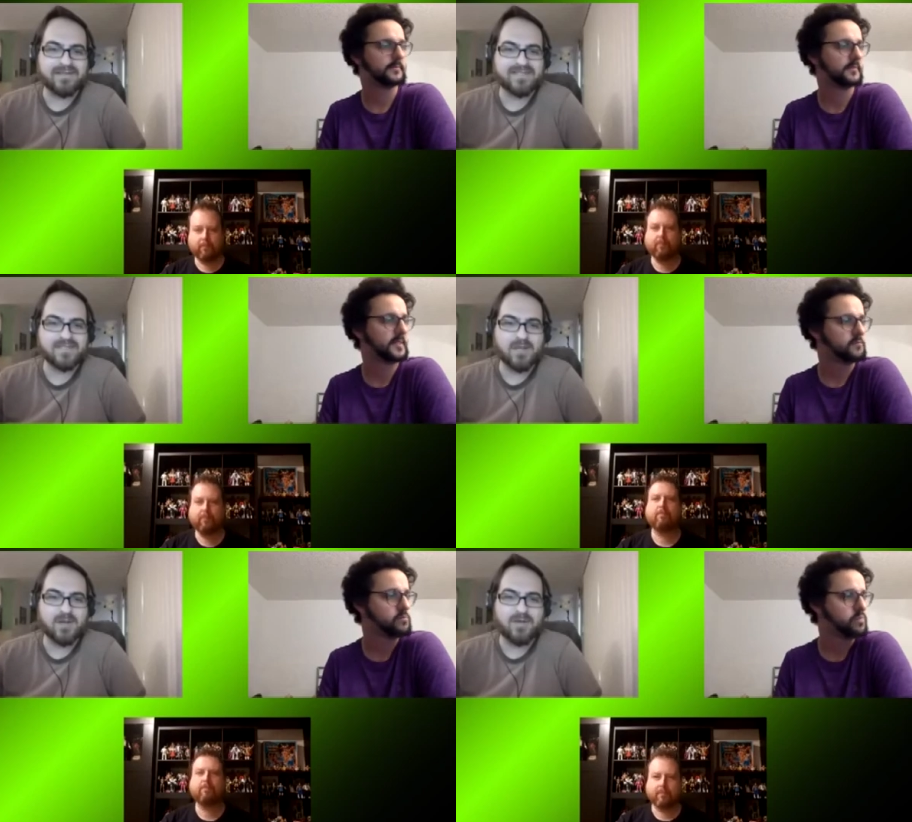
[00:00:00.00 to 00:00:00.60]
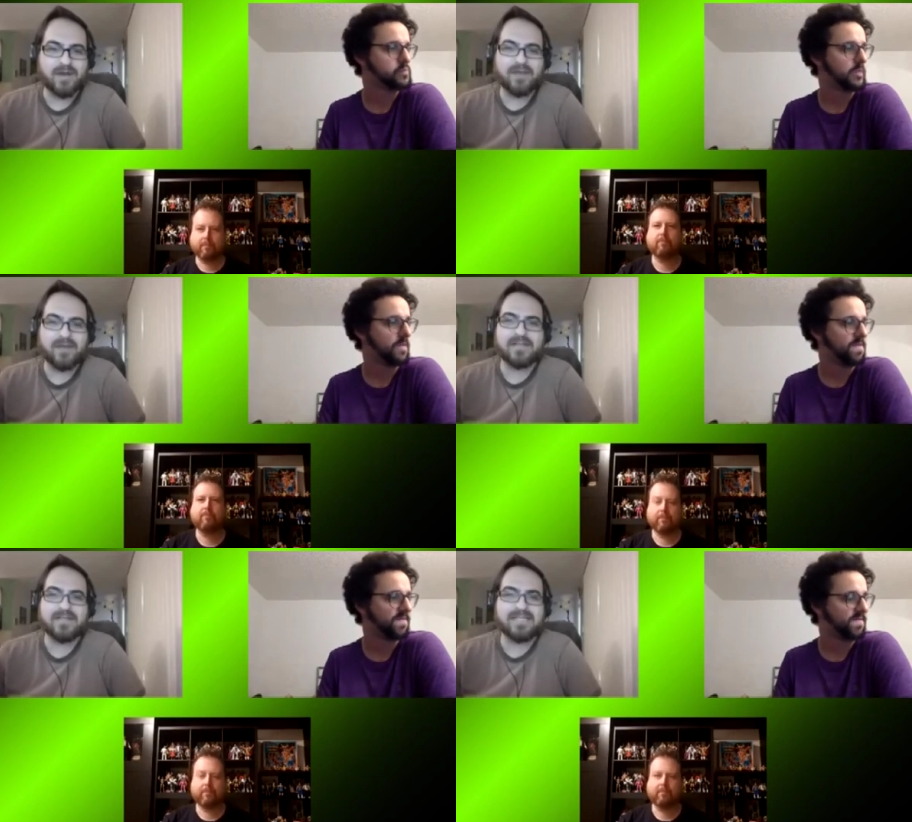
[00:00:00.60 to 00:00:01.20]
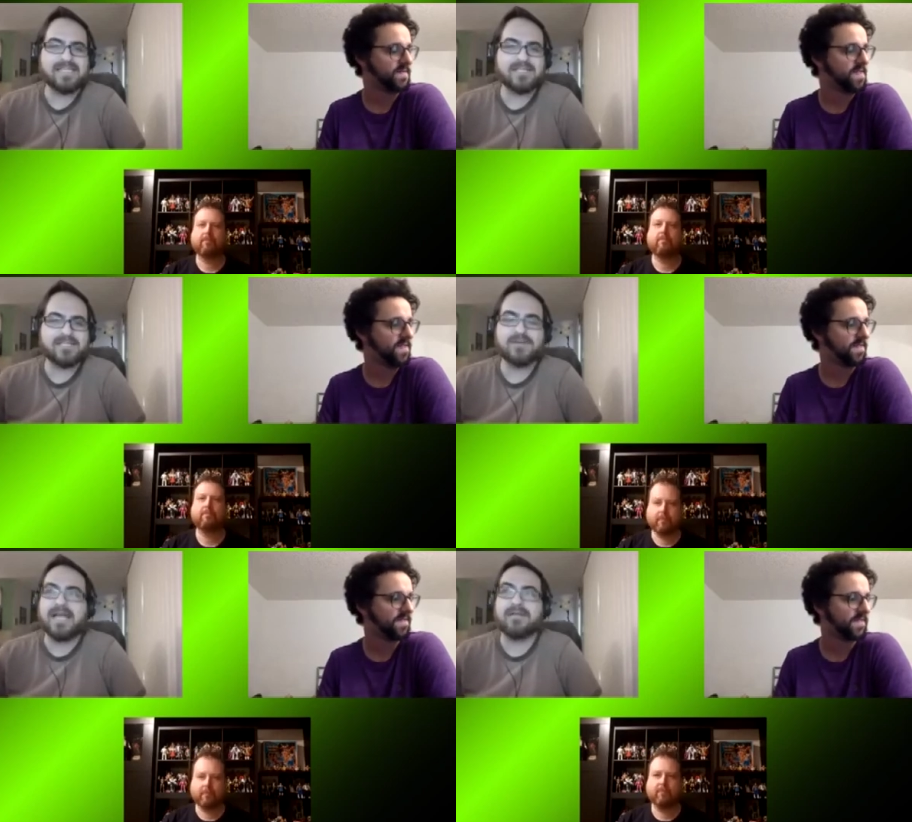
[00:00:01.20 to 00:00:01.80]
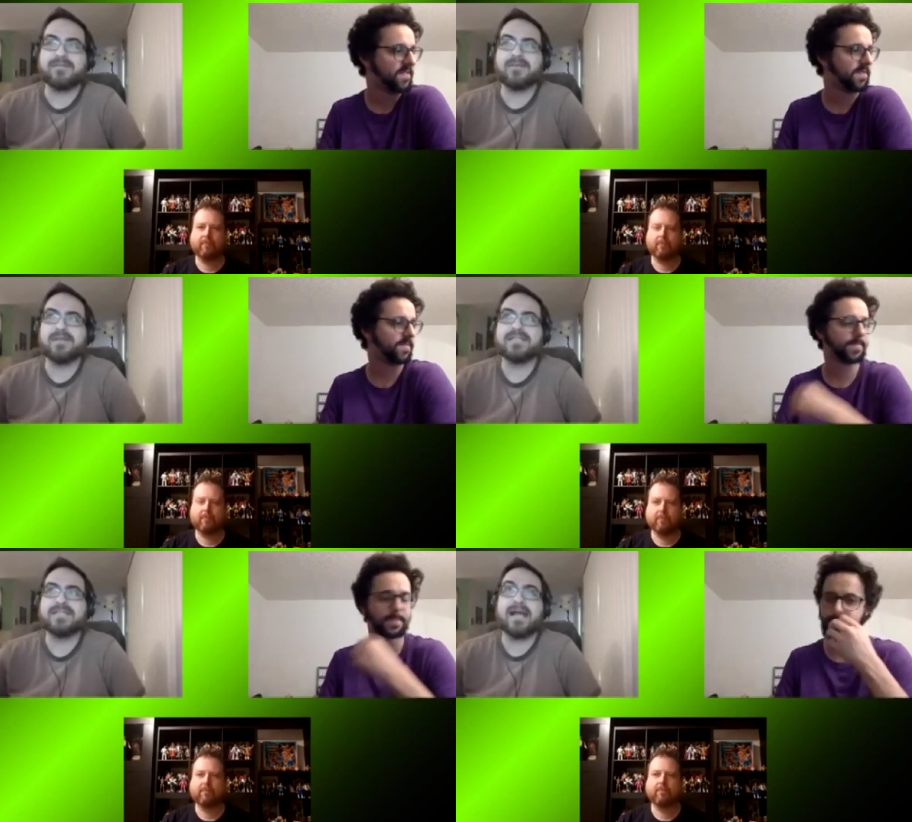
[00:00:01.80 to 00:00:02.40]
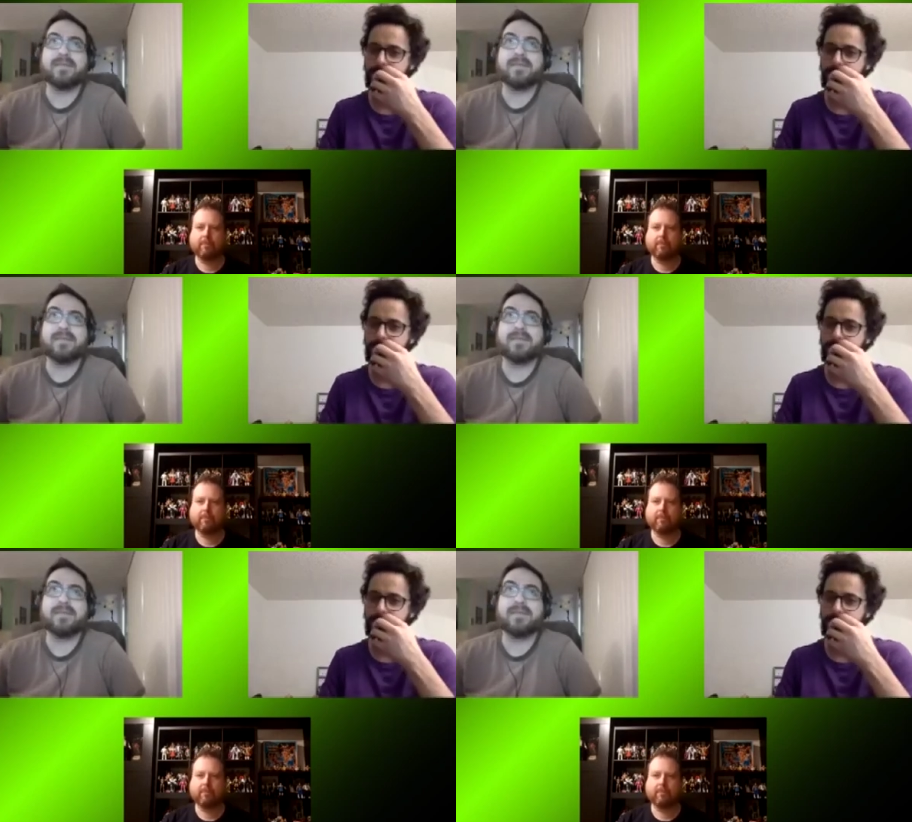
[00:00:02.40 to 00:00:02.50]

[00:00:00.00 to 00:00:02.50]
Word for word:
Speaker 1: So I would at least go down for a day.